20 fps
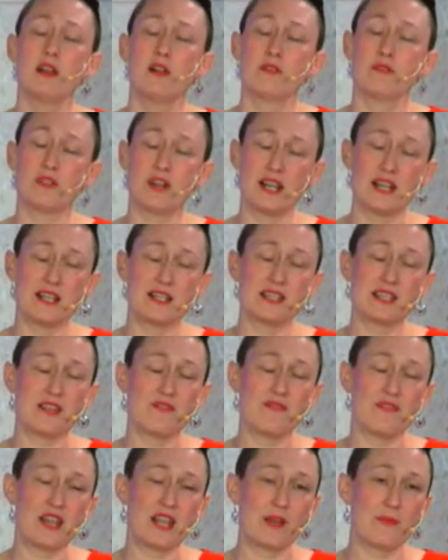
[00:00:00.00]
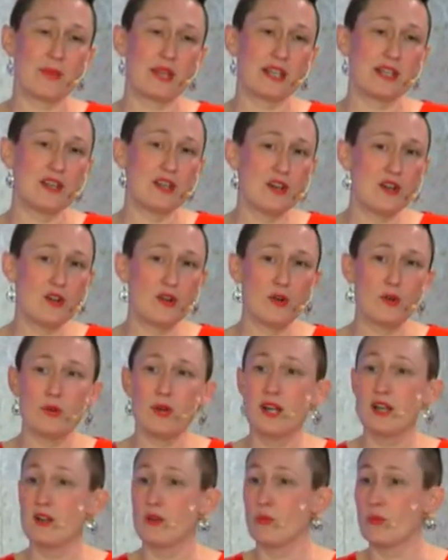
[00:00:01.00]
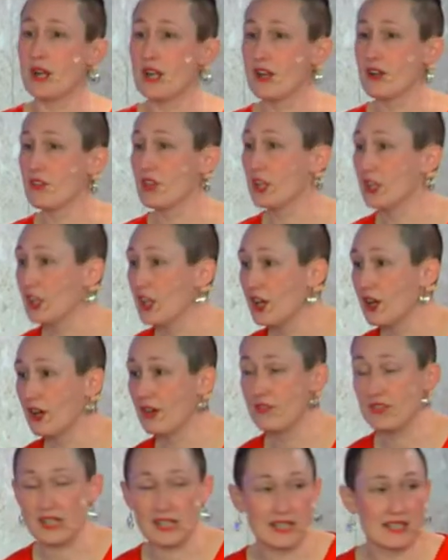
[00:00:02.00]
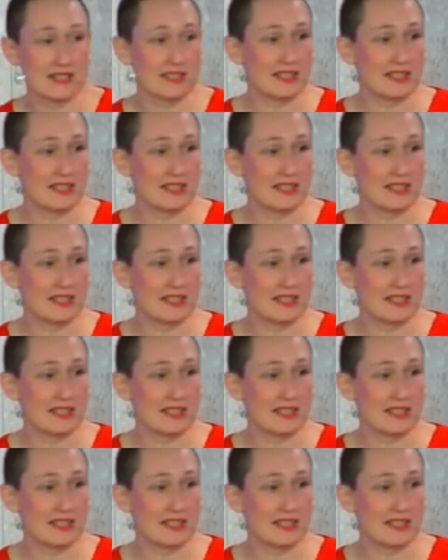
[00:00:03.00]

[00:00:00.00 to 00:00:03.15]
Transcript: friends and family know where the love is